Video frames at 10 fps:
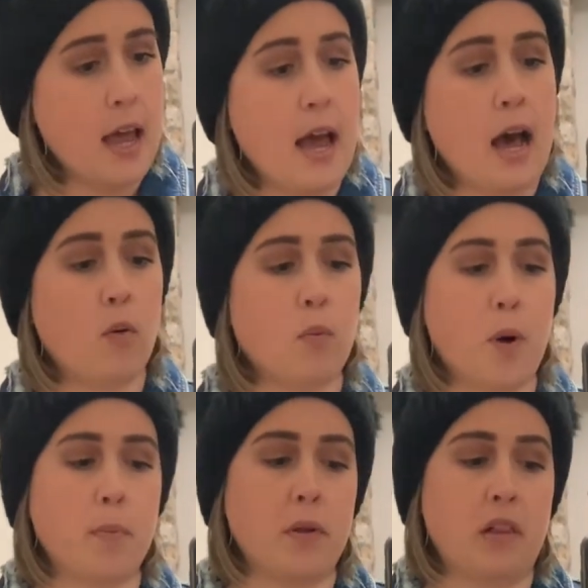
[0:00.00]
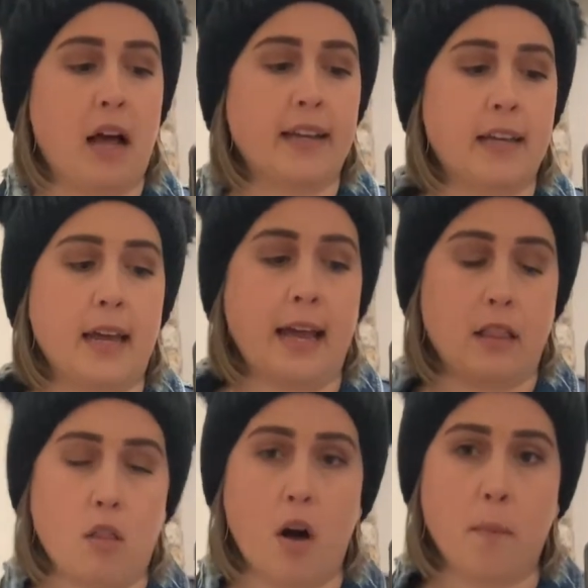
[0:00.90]
I will probably like it a
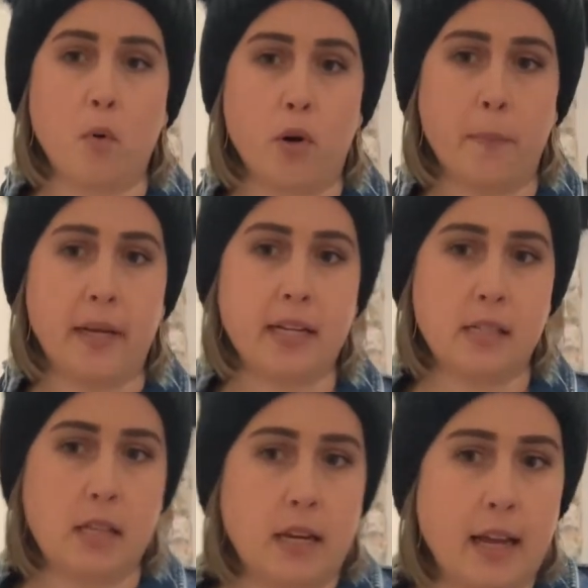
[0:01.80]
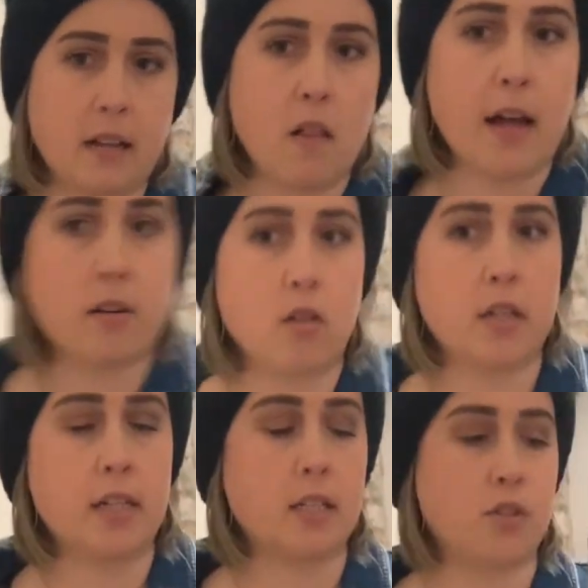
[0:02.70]
lot more because the neckline on
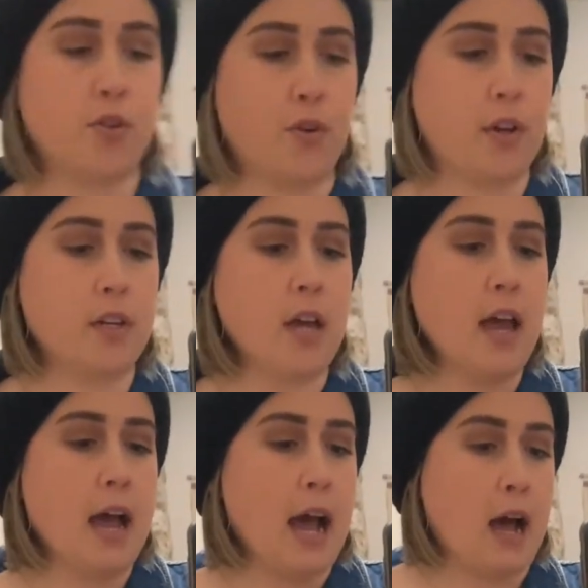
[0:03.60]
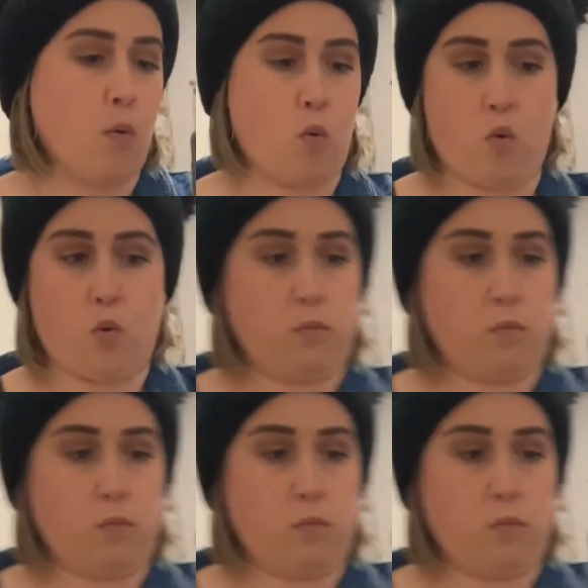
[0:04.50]
it is good. I will